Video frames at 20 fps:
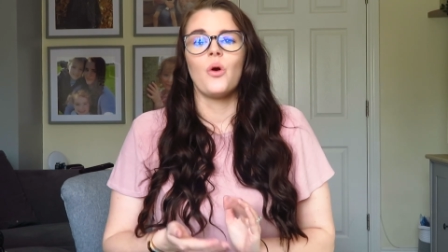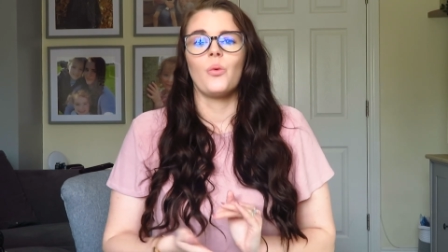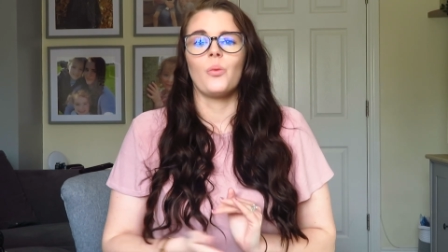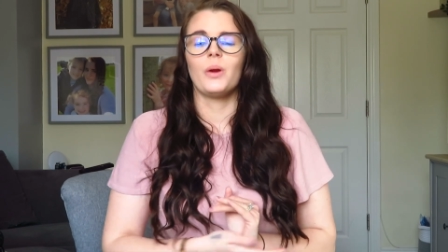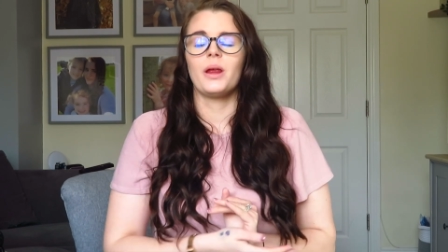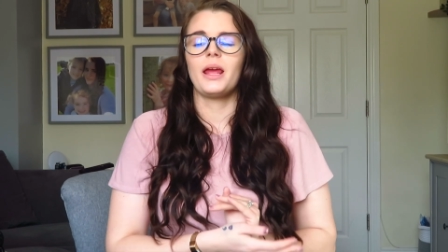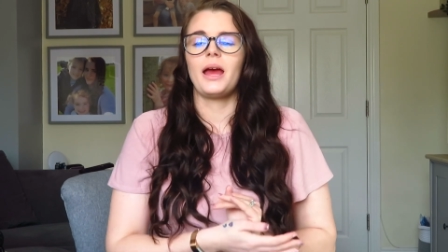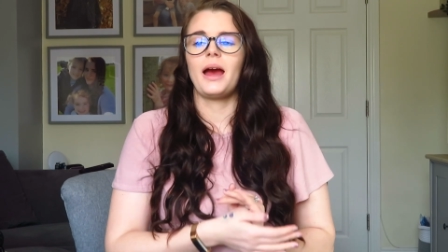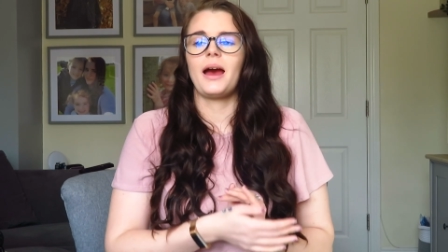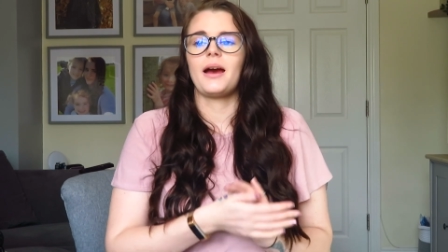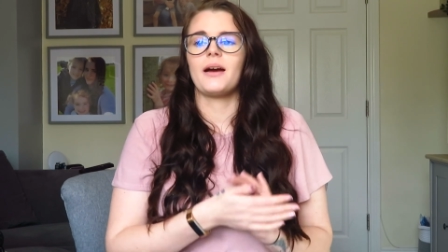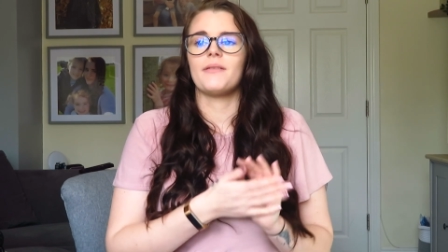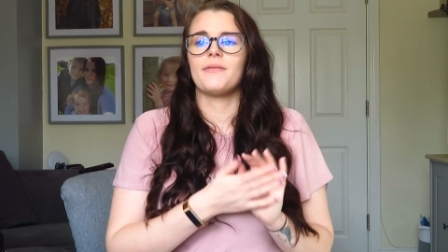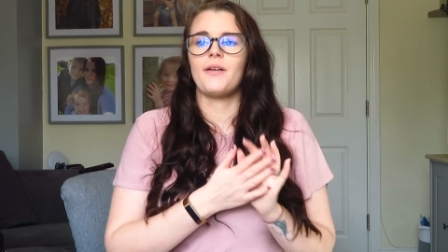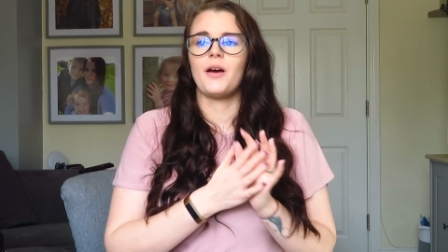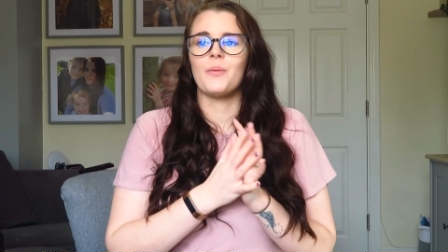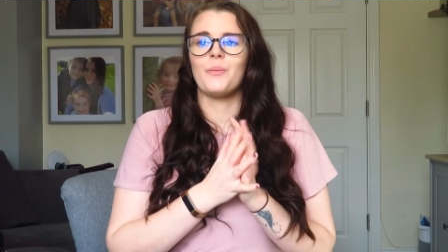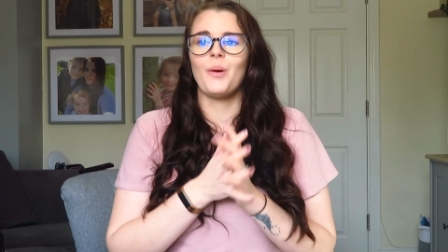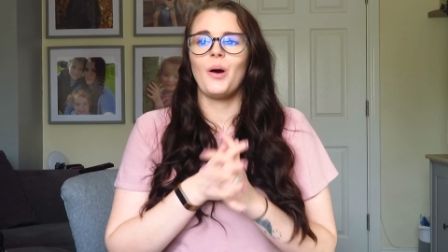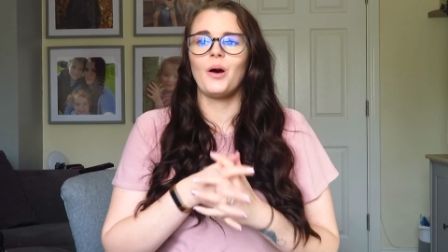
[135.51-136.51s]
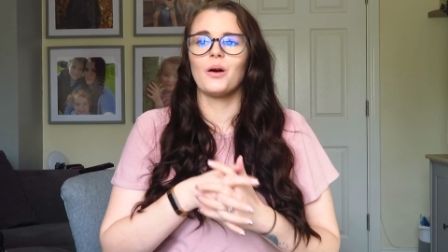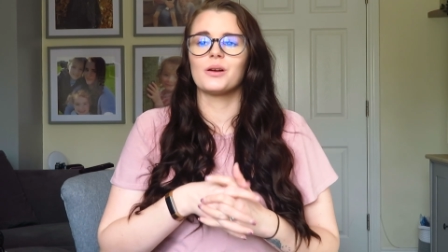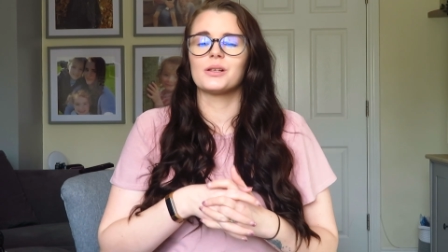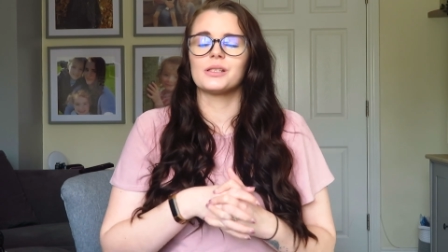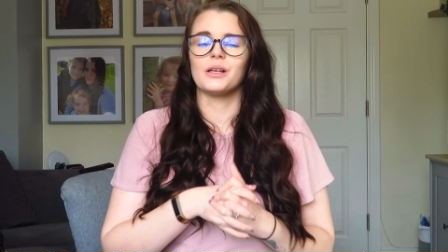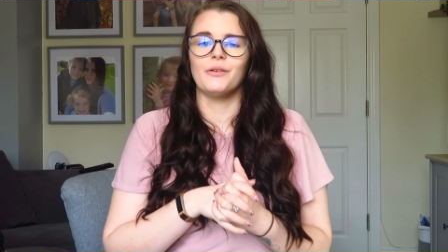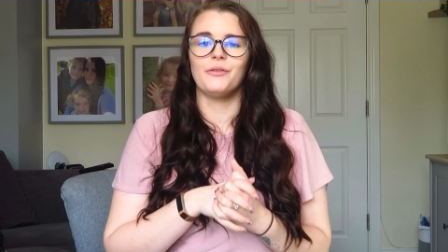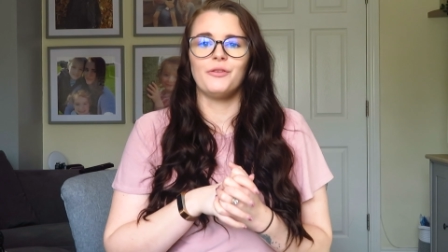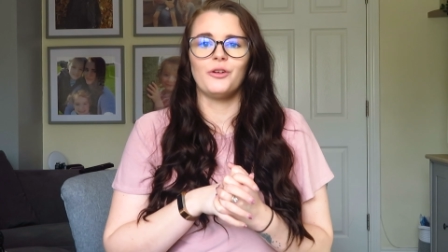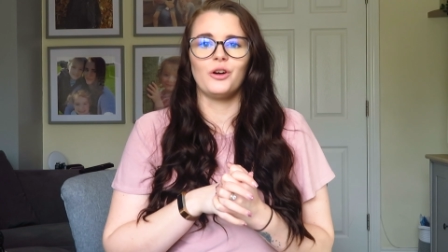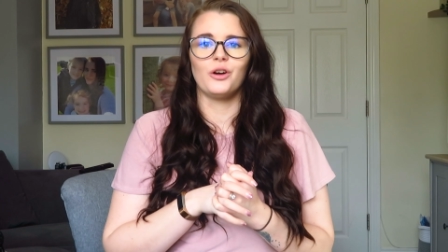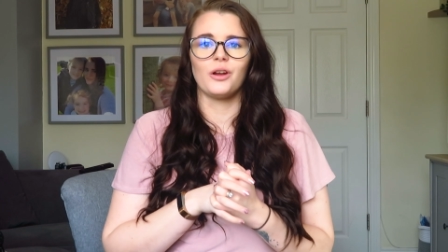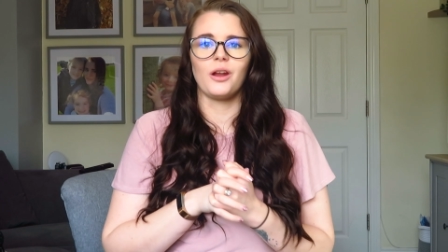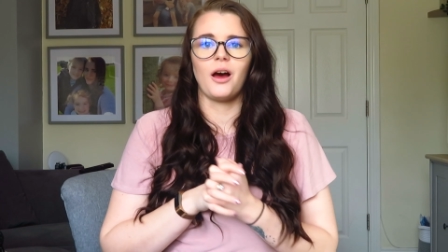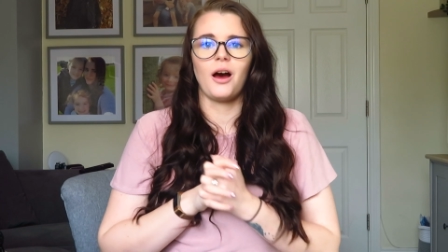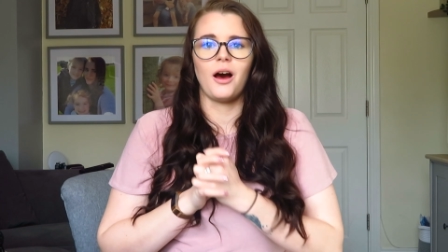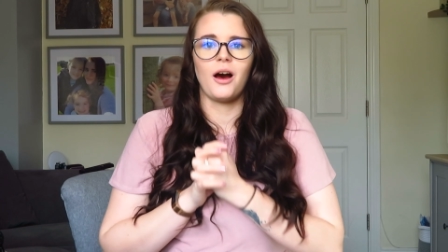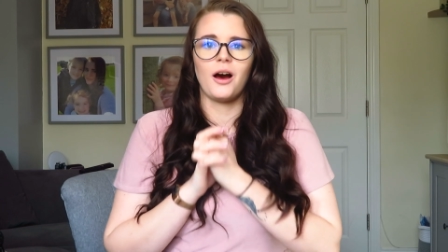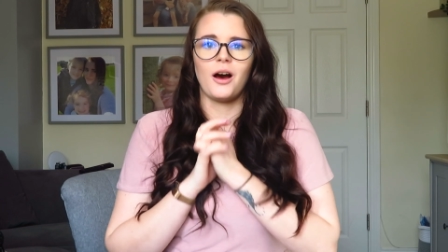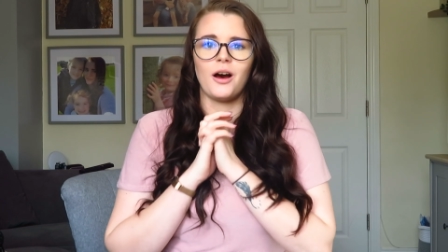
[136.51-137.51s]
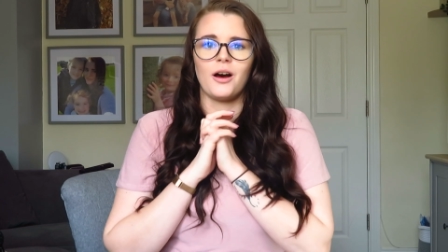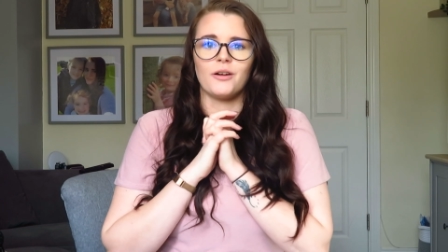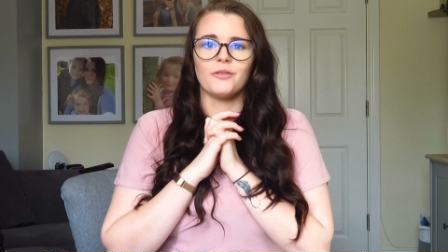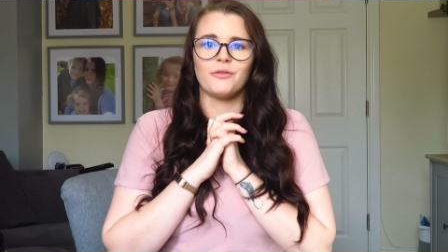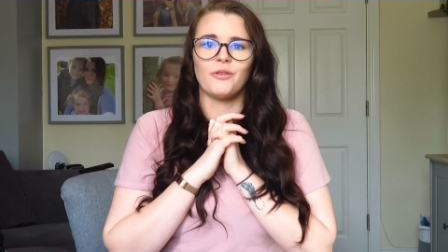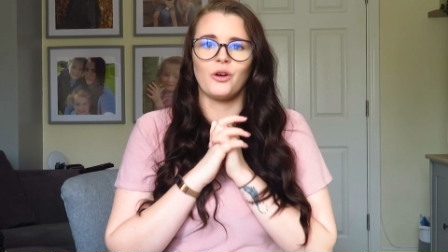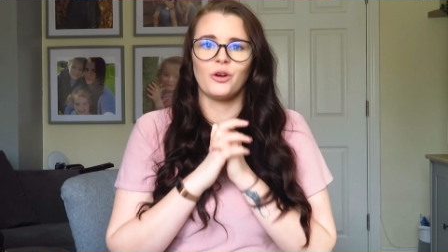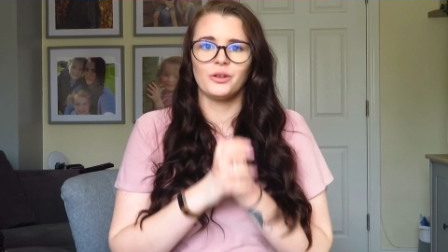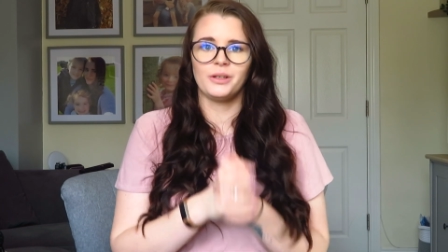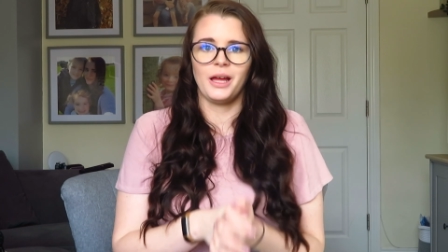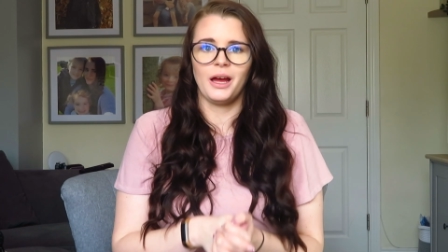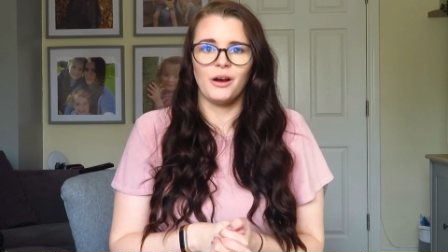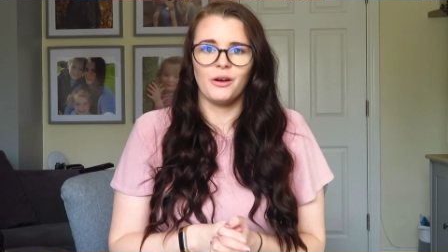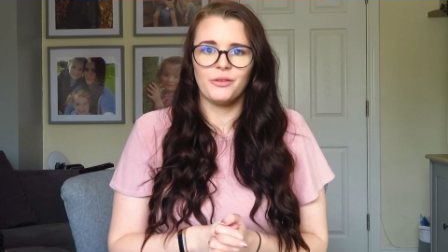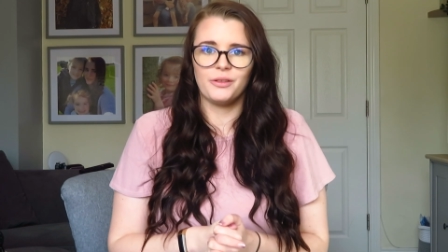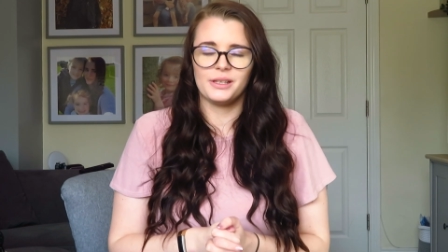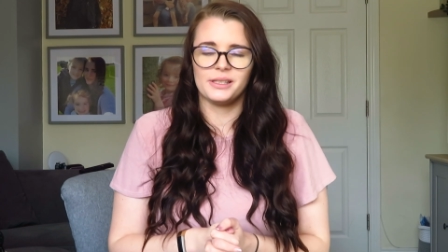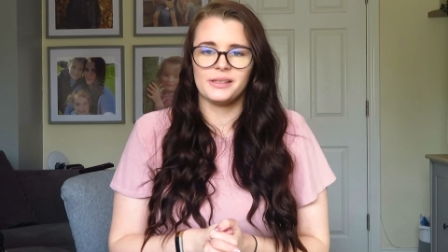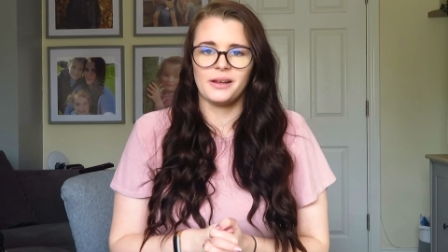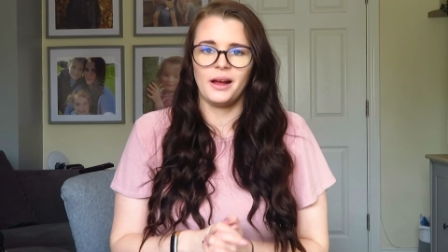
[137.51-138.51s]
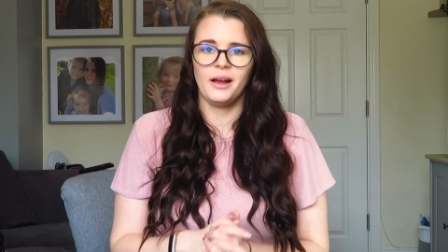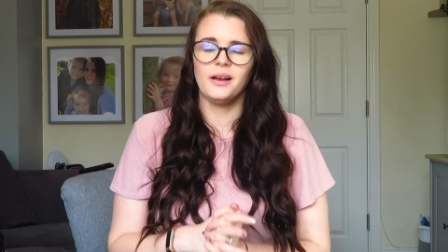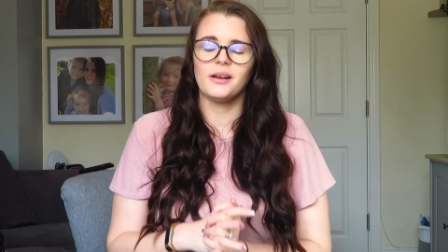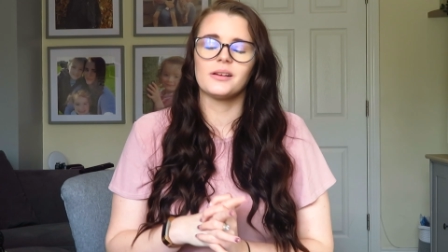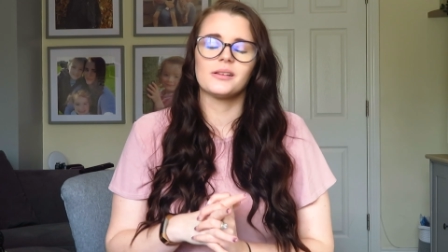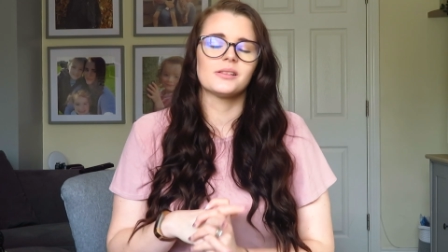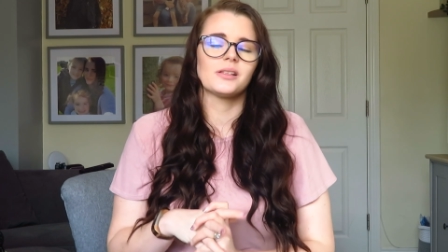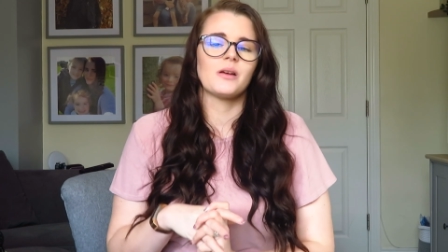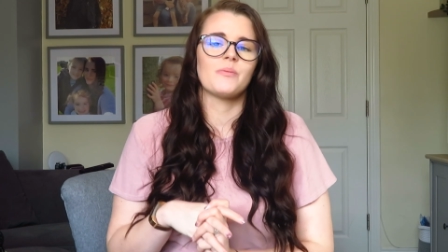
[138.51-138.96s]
We have a box full of unhealthy snacks,